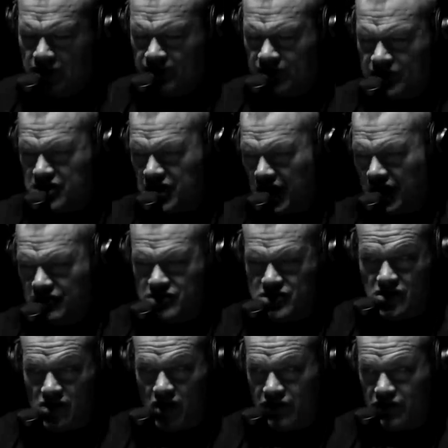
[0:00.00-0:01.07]
this guy
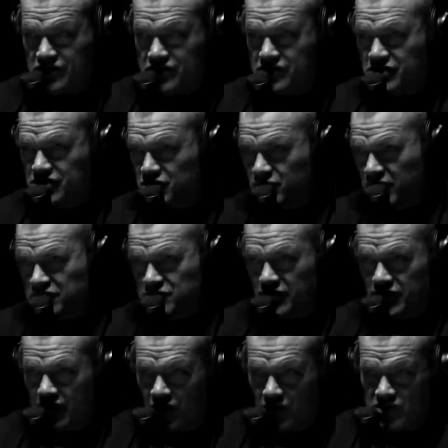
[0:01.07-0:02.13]
saw this situation where
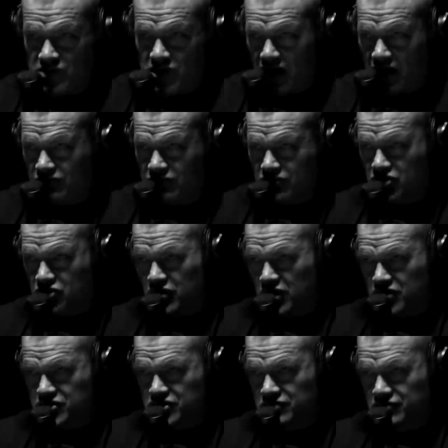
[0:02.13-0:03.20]
they almost got
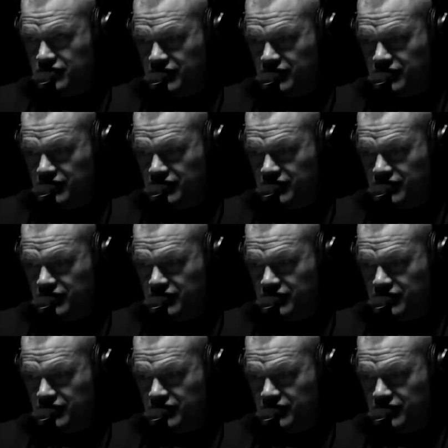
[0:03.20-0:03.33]
crushed.